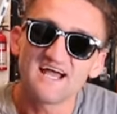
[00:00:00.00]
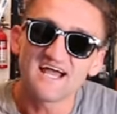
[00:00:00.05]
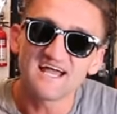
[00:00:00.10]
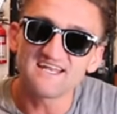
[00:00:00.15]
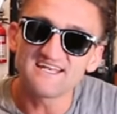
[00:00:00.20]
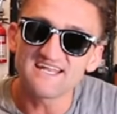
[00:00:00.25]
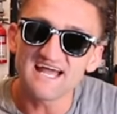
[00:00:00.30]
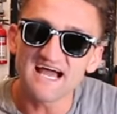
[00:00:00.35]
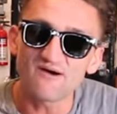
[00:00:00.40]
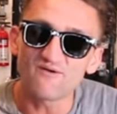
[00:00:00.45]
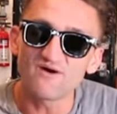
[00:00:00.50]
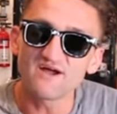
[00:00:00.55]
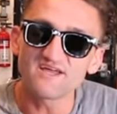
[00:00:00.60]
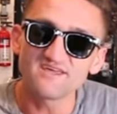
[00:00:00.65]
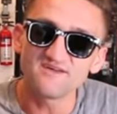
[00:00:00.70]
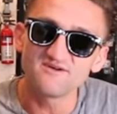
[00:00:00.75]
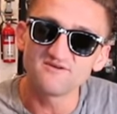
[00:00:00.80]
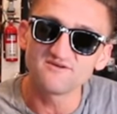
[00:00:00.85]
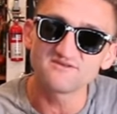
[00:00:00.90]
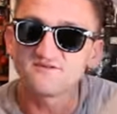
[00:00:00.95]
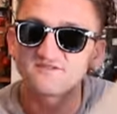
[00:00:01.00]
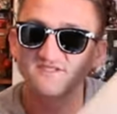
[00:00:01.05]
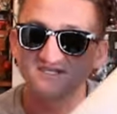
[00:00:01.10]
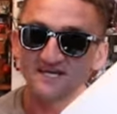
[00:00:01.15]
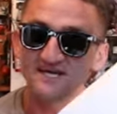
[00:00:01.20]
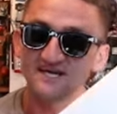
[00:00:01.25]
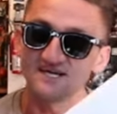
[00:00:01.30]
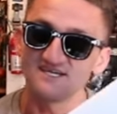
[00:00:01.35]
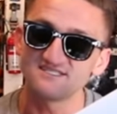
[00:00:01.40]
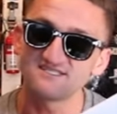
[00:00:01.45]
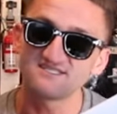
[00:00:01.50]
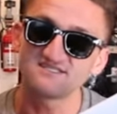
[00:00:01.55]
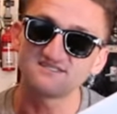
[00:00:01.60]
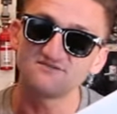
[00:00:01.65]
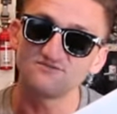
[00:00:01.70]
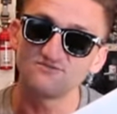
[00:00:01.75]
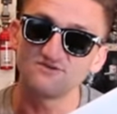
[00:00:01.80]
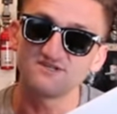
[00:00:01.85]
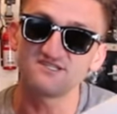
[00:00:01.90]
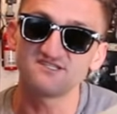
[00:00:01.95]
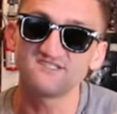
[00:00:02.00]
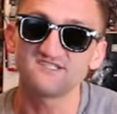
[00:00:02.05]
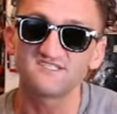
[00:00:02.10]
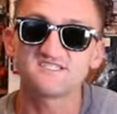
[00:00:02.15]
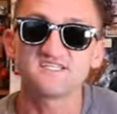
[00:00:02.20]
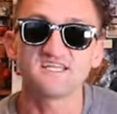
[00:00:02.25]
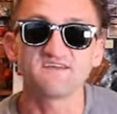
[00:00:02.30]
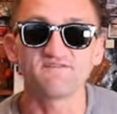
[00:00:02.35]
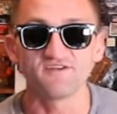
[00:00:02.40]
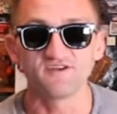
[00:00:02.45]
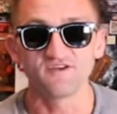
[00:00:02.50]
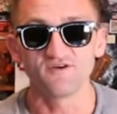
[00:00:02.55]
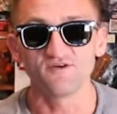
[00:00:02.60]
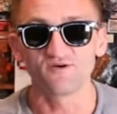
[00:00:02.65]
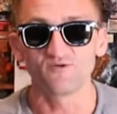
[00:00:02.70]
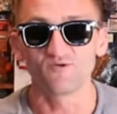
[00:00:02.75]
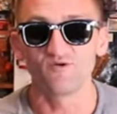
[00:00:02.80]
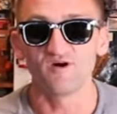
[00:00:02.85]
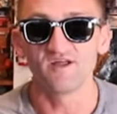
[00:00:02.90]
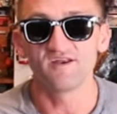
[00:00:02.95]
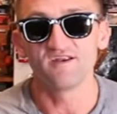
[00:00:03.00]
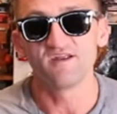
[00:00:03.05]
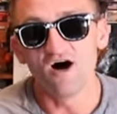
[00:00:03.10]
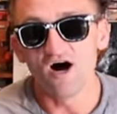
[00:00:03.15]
And now I use this, which is just an even newer one.